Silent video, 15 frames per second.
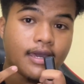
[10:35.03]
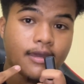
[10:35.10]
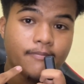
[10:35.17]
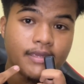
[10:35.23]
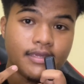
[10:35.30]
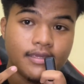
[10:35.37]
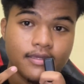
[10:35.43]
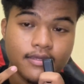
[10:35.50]

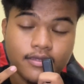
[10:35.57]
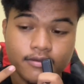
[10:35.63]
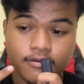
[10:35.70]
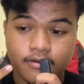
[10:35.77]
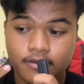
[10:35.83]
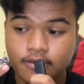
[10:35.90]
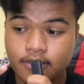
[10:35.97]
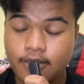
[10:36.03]
Me,
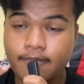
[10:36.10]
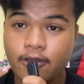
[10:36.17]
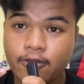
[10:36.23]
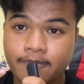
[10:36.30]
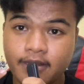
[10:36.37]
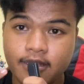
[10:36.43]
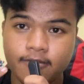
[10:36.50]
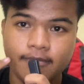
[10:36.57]
in my
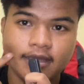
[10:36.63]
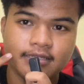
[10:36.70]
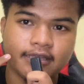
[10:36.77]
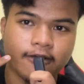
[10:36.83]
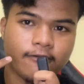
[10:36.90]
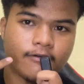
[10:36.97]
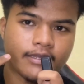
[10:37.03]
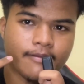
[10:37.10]
opinion, my
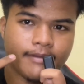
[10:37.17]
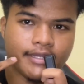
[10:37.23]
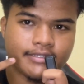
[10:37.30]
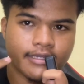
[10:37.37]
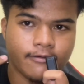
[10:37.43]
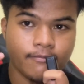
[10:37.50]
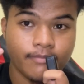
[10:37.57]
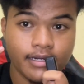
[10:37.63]

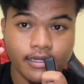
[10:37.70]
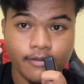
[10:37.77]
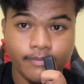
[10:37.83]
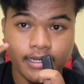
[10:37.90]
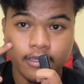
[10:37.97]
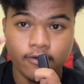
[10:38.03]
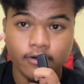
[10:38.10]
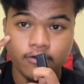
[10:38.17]

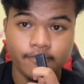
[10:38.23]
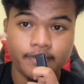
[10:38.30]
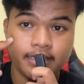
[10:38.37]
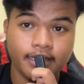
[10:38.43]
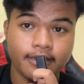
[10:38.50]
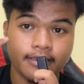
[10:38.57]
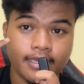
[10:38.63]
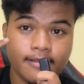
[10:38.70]
own
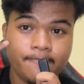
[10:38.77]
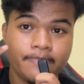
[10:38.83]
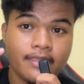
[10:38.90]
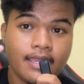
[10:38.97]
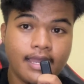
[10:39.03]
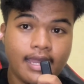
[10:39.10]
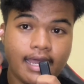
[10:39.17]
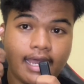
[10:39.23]
opinion, okay,
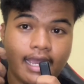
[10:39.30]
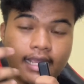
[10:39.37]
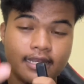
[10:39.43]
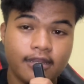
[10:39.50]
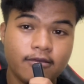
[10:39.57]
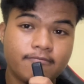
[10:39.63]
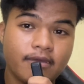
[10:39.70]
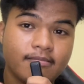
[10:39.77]
I
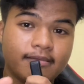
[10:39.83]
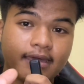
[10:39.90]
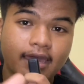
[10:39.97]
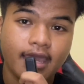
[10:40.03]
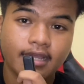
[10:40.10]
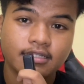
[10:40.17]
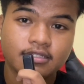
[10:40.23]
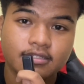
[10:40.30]
love Beyblade
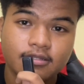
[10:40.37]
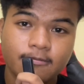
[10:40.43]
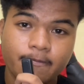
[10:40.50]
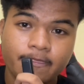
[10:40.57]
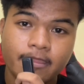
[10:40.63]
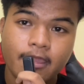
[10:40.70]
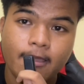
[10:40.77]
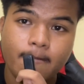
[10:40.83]
X
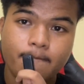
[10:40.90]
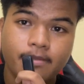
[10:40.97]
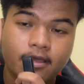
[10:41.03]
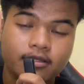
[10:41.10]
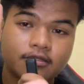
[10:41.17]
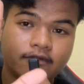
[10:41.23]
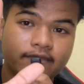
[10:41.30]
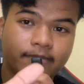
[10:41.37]

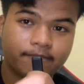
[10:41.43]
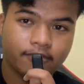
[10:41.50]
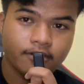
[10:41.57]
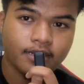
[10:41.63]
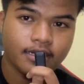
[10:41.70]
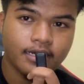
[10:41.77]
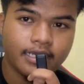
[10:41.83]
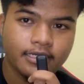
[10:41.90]
because of the
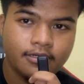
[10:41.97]
product.